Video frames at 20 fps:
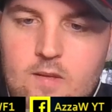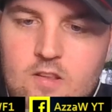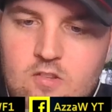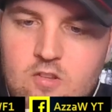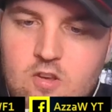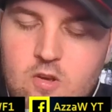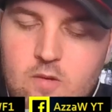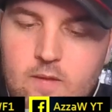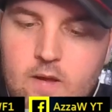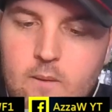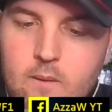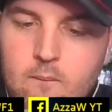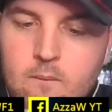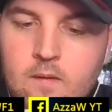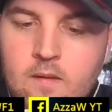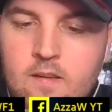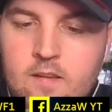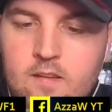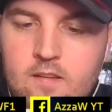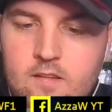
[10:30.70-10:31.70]
to, though.
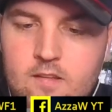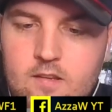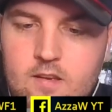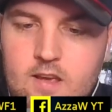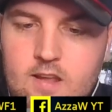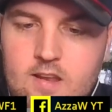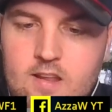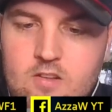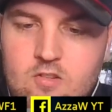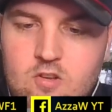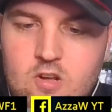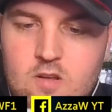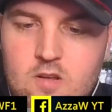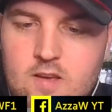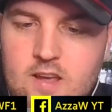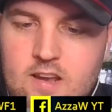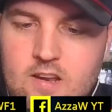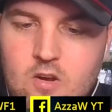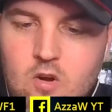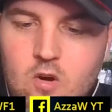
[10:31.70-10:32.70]
It is going to
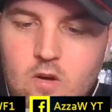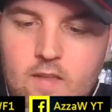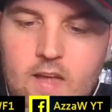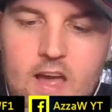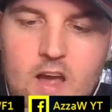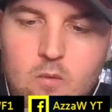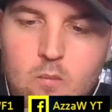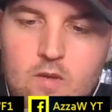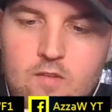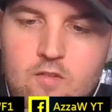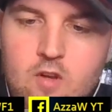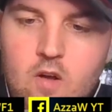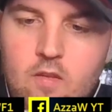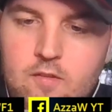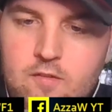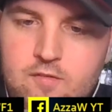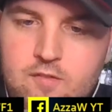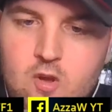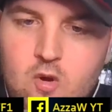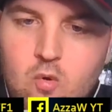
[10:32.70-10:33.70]
ignore that. We've got
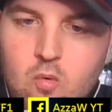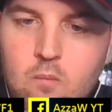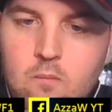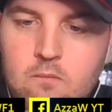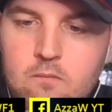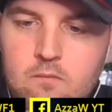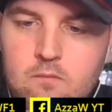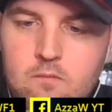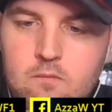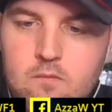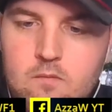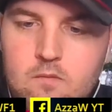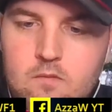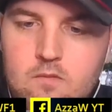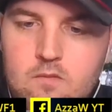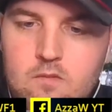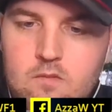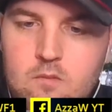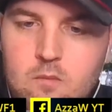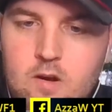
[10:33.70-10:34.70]
the fuel.
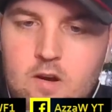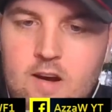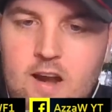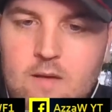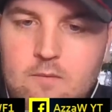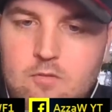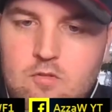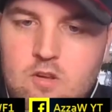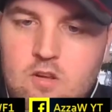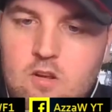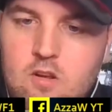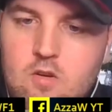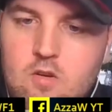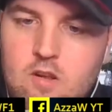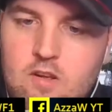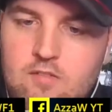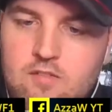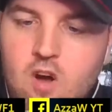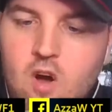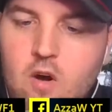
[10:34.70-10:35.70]
We're
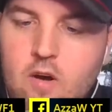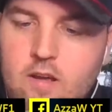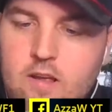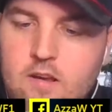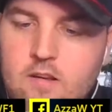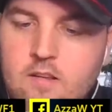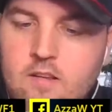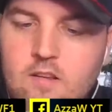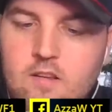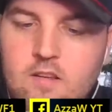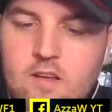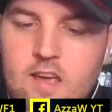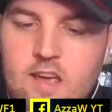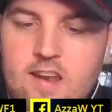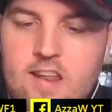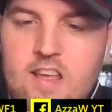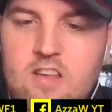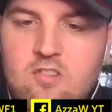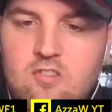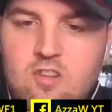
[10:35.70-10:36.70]
absolutely fine. It
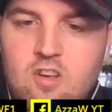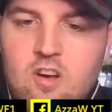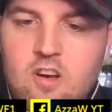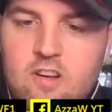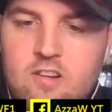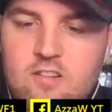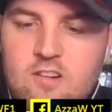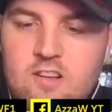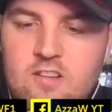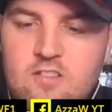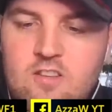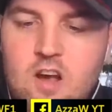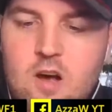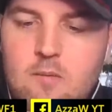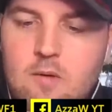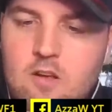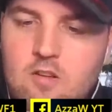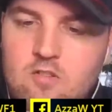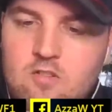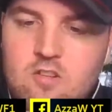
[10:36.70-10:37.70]
is Turner and
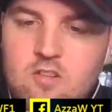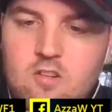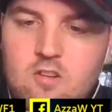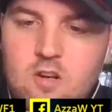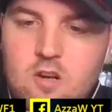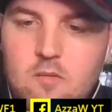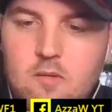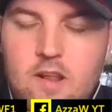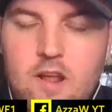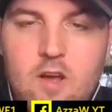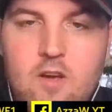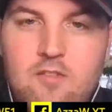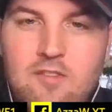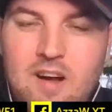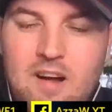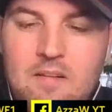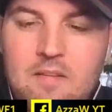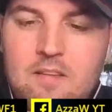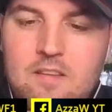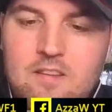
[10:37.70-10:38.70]
Thomas coming
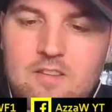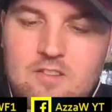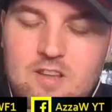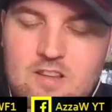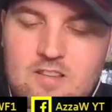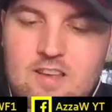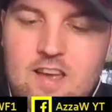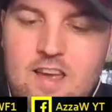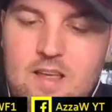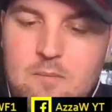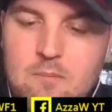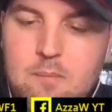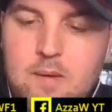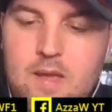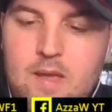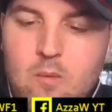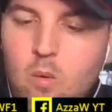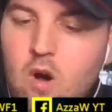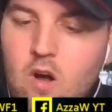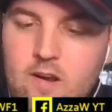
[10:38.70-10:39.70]
over to take
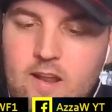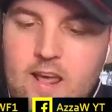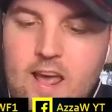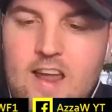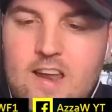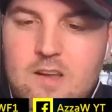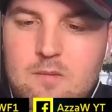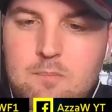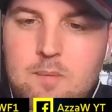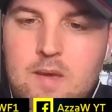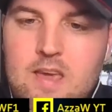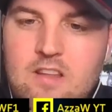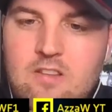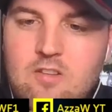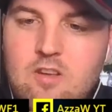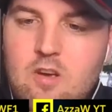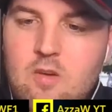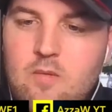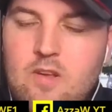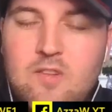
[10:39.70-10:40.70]
P1 and
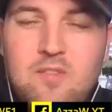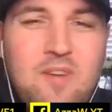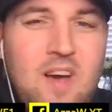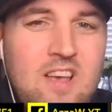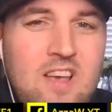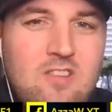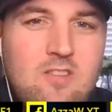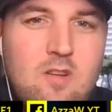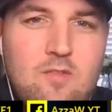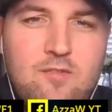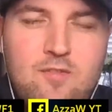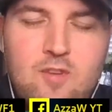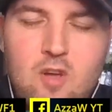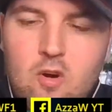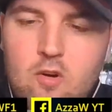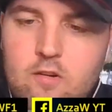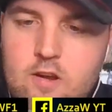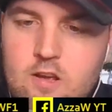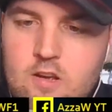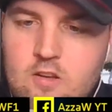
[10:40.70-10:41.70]
P2. It's fast and
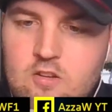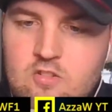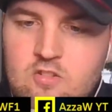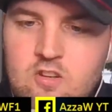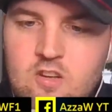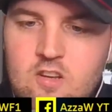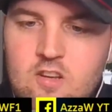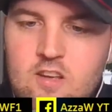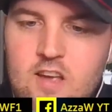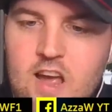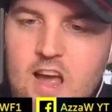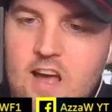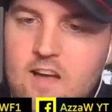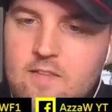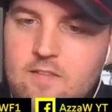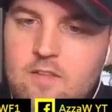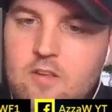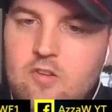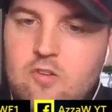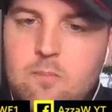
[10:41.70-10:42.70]
furious
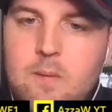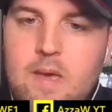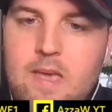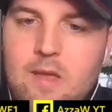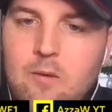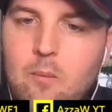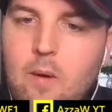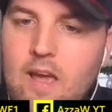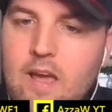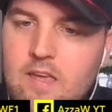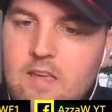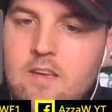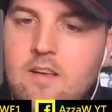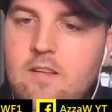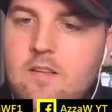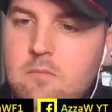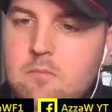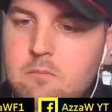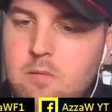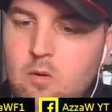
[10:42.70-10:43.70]
at the Speedway.
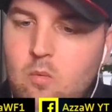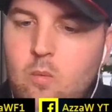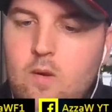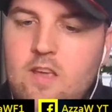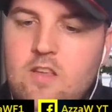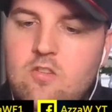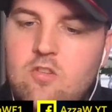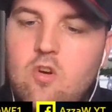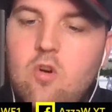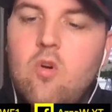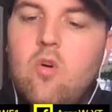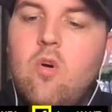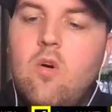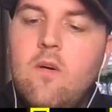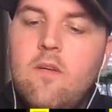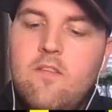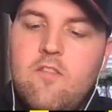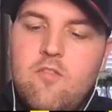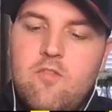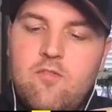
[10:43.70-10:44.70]
But we score
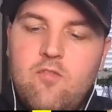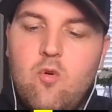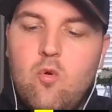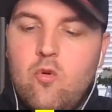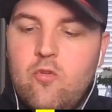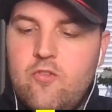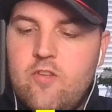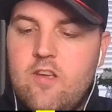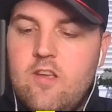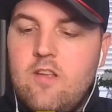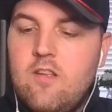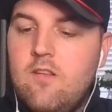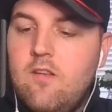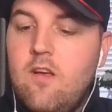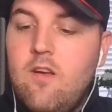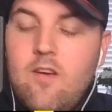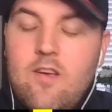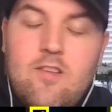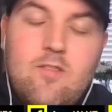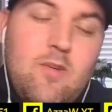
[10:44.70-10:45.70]
40.
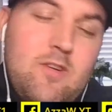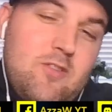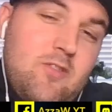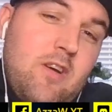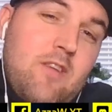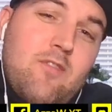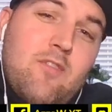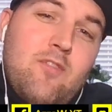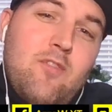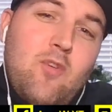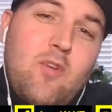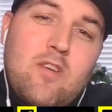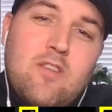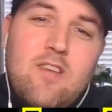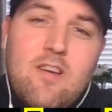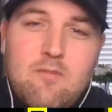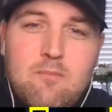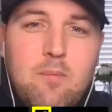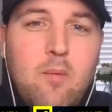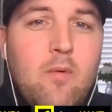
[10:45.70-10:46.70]
It's not even
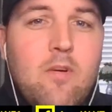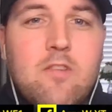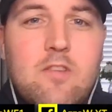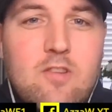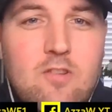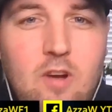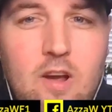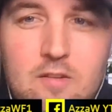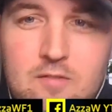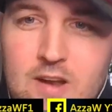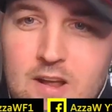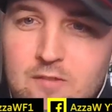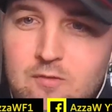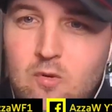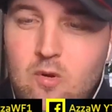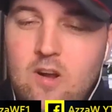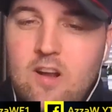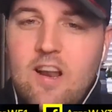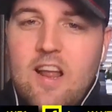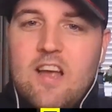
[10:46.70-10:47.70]
47 points. It's not even
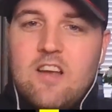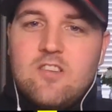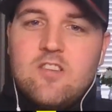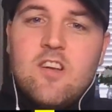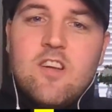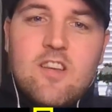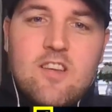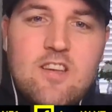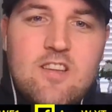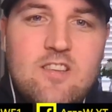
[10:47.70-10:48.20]
F1 Clash. It's